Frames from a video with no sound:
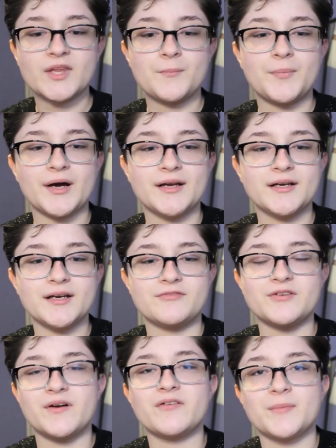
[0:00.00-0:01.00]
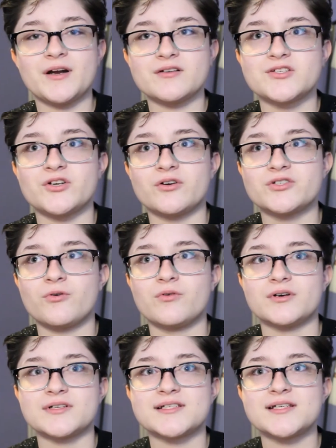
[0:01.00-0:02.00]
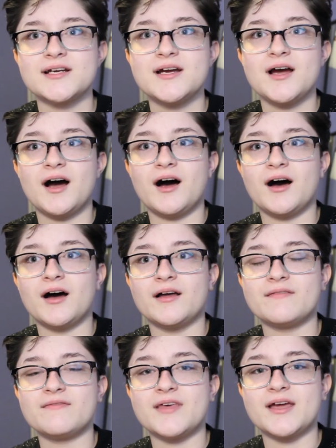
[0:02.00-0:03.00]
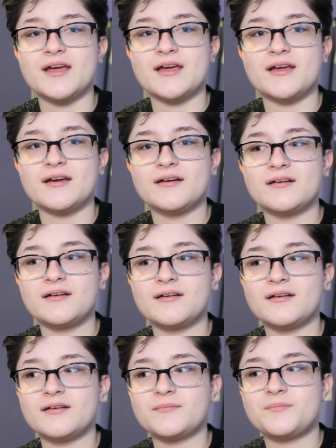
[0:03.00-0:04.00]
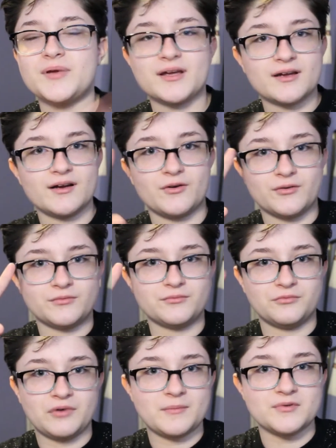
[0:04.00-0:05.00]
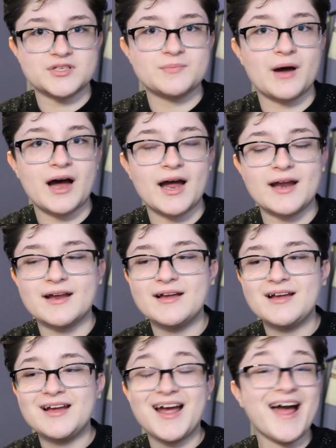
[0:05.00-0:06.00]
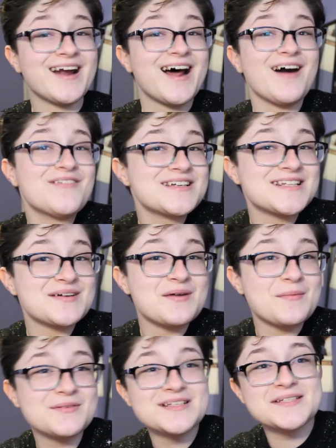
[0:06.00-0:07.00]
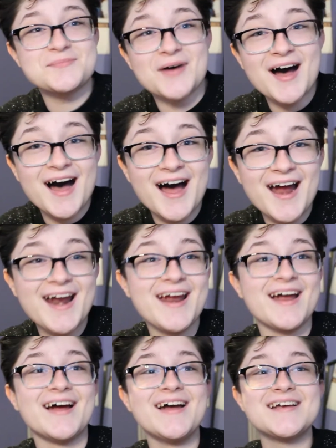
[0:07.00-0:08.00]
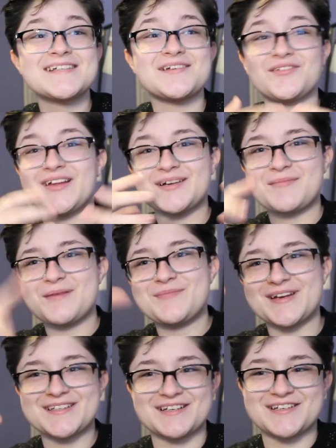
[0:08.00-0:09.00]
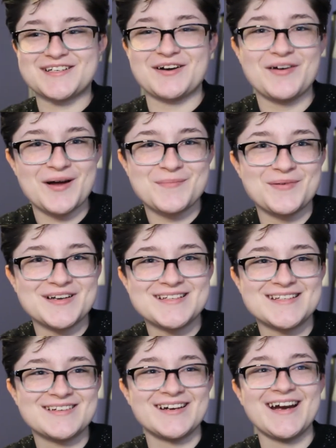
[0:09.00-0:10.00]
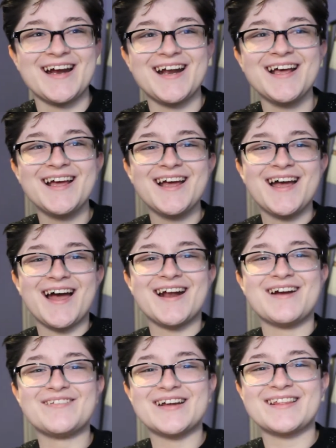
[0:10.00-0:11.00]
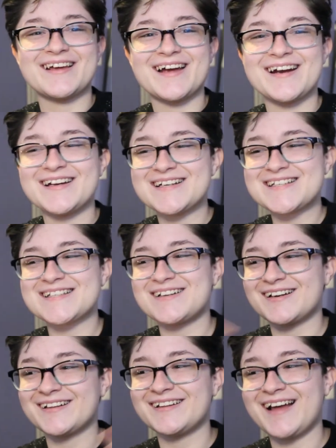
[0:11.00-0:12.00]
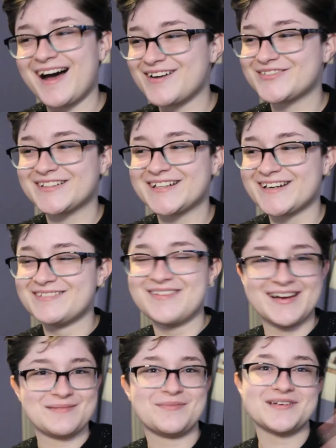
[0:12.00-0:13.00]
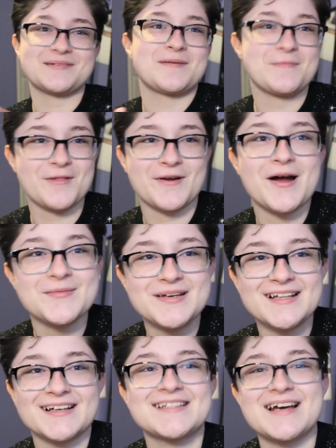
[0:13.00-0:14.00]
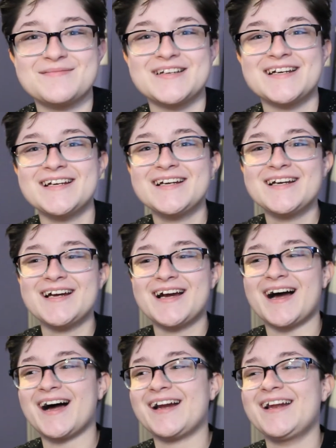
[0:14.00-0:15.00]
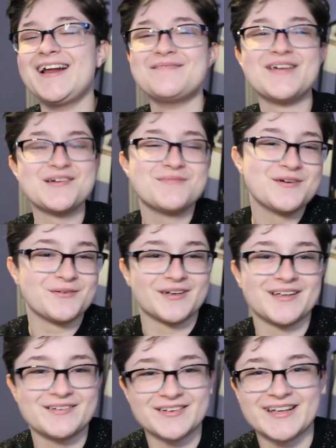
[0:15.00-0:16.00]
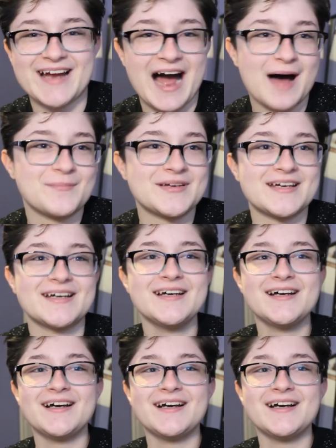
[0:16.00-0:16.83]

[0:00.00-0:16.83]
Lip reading: But if you've never been on Star Tours, they pick a rebel spy, and I was the rebel spy! So, like, my picture showed up on screen and everything, and I just started laughing, and, like, a bunch of people around me looked at me, and it made me really, really happy.